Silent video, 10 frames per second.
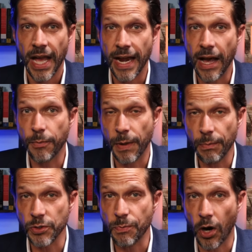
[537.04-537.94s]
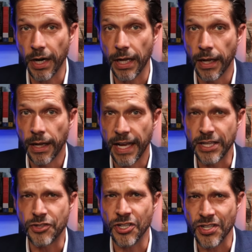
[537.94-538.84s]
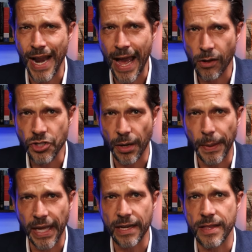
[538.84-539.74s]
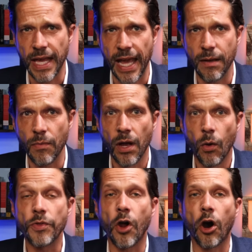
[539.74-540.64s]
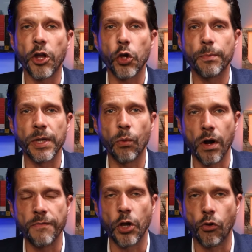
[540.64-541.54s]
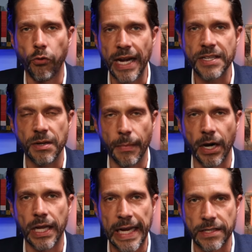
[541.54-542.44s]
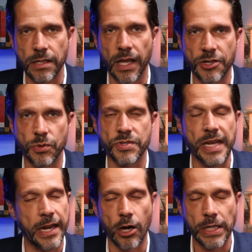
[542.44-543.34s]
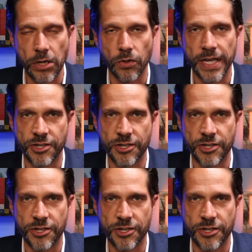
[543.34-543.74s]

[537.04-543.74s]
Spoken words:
And now the People's Party is just now jumping into the game with arguably one of the greatest American intellectuals in our little